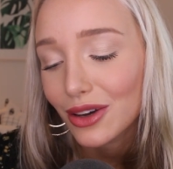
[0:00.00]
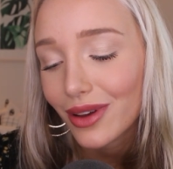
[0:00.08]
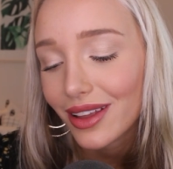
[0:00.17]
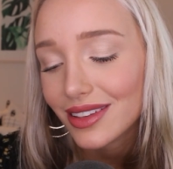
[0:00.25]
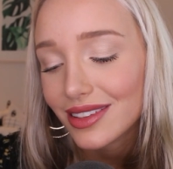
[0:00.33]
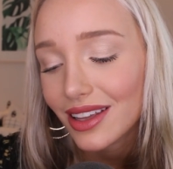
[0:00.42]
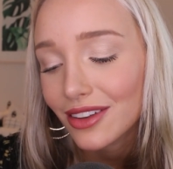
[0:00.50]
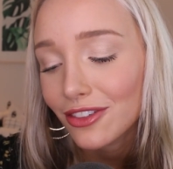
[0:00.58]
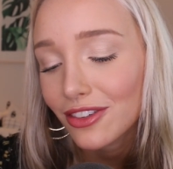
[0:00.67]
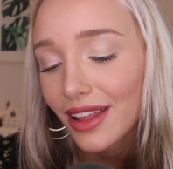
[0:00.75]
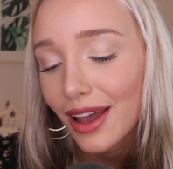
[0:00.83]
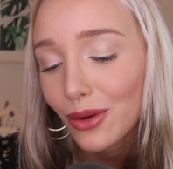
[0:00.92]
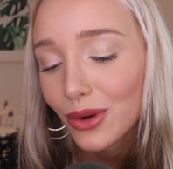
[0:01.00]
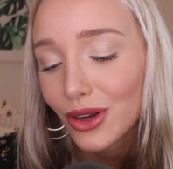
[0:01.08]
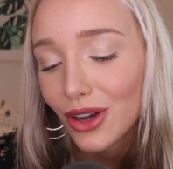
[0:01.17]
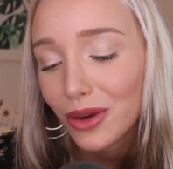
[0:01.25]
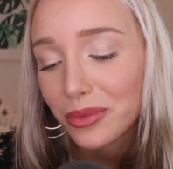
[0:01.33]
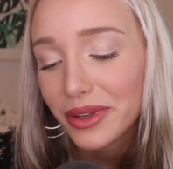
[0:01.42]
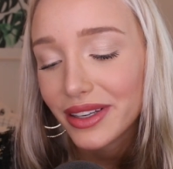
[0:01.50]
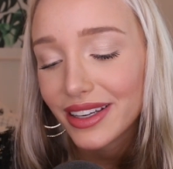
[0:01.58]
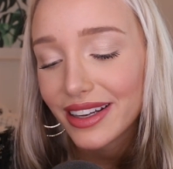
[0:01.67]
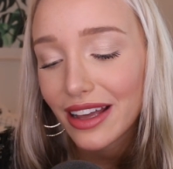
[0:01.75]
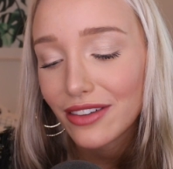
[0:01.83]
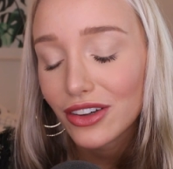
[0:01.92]
while sunflower, almond,
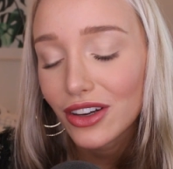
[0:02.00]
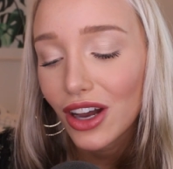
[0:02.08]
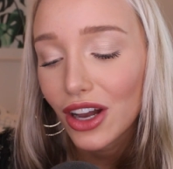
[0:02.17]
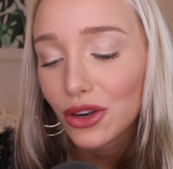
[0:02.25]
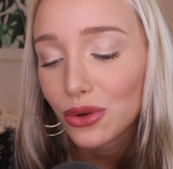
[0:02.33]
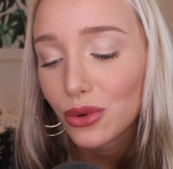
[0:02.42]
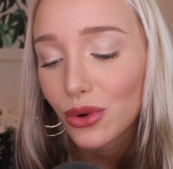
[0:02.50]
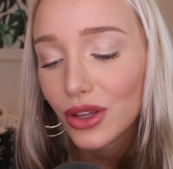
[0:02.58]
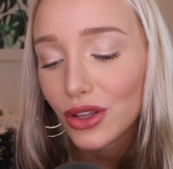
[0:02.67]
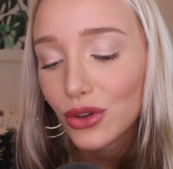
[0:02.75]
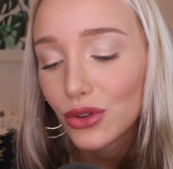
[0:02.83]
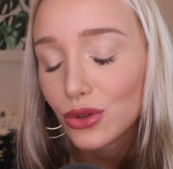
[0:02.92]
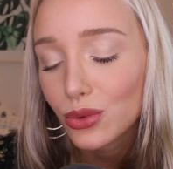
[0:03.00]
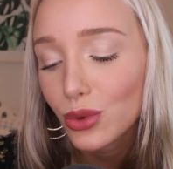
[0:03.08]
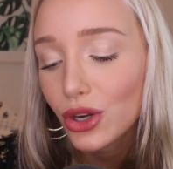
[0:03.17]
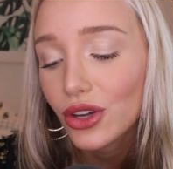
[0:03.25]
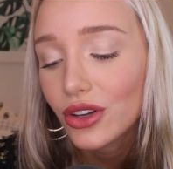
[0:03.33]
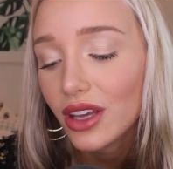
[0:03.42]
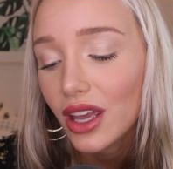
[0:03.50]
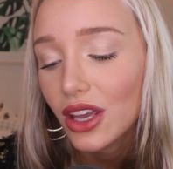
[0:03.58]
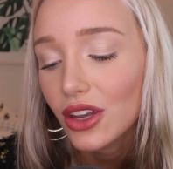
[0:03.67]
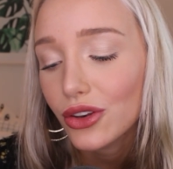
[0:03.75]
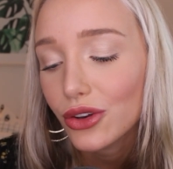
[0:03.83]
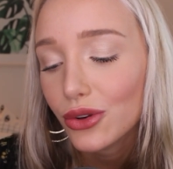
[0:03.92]
and avocado oils work
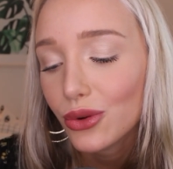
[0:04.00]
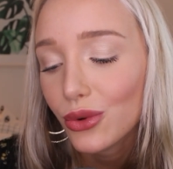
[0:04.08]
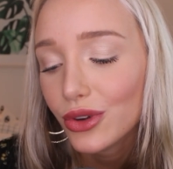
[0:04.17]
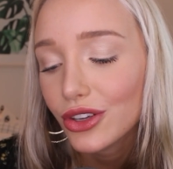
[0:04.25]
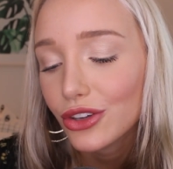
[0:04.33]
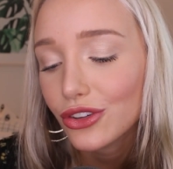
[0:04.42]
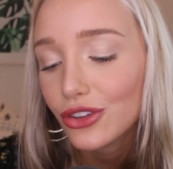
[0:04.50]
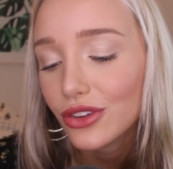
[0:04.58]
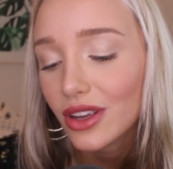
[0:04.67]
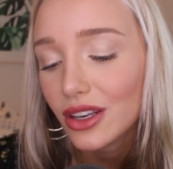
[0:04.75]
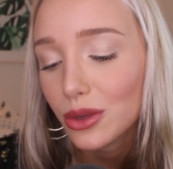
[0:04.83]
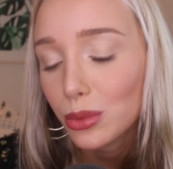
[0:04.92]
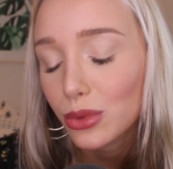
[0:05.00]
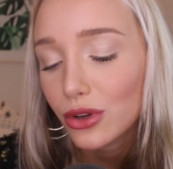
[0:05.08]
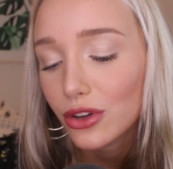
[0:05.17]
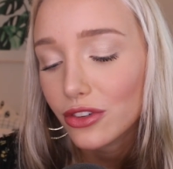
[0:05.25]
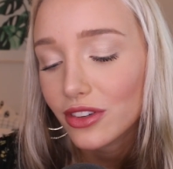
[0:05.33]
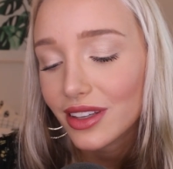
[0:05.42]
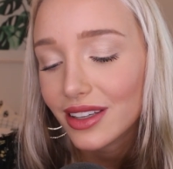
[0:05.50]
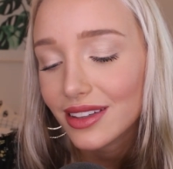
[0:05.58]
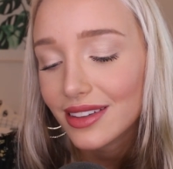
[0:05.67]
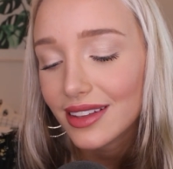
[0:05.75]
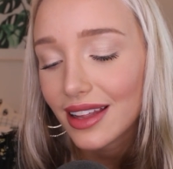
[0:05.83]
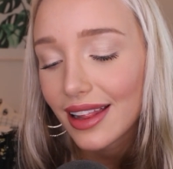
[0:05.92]
to nourish and improve
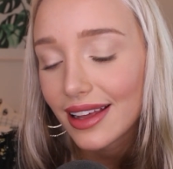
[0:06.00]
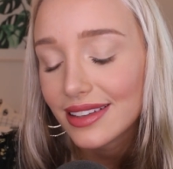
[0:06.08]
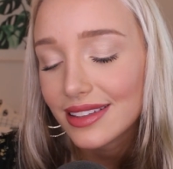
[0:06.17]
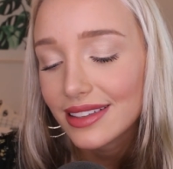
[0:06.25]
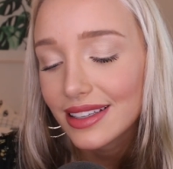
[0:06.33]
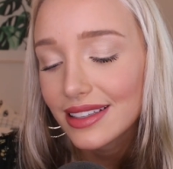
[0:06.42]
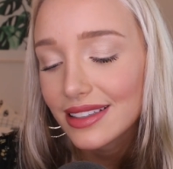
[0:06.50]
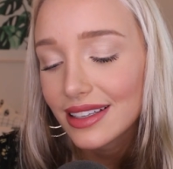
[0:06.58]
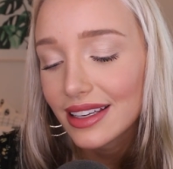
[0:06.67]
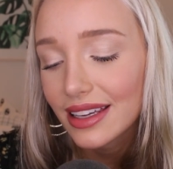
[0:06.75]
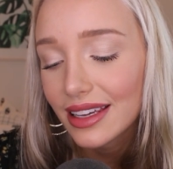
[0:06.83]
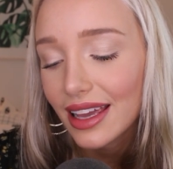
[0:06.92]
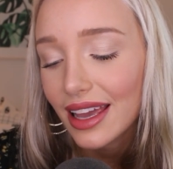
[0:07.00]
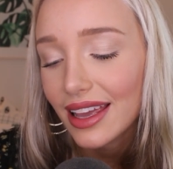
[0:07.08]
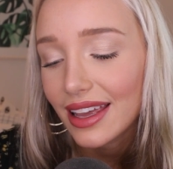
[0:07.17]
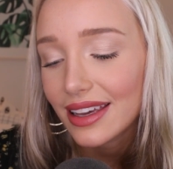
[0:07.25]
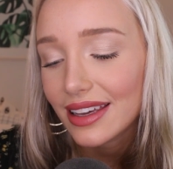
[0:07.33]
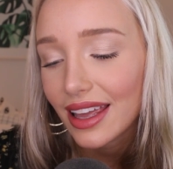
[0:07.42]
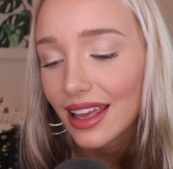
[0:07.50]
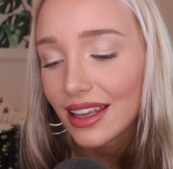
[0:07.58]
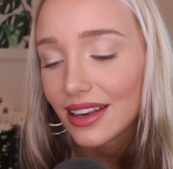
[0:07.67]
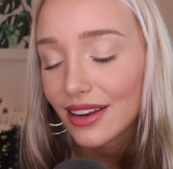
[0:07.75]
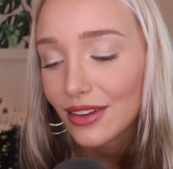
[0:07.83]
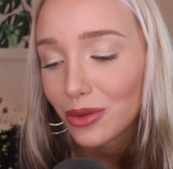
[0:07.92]
skin's elasticity
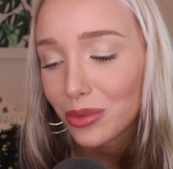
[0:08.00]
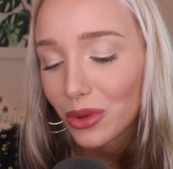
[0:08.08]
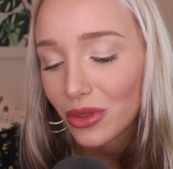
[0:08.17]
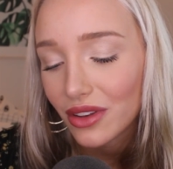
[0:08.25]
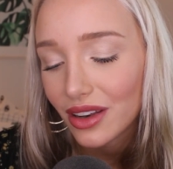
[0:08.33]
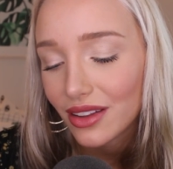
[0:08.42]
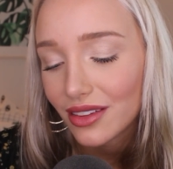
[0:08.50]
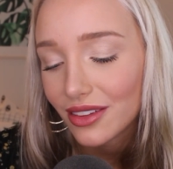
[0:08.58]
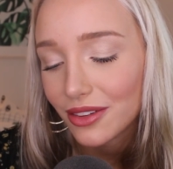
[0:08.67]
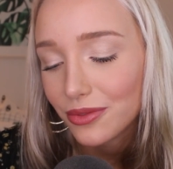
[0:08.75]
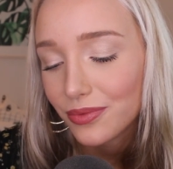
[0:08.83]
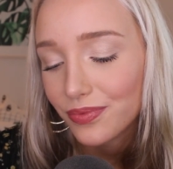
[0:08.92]
and smoothness.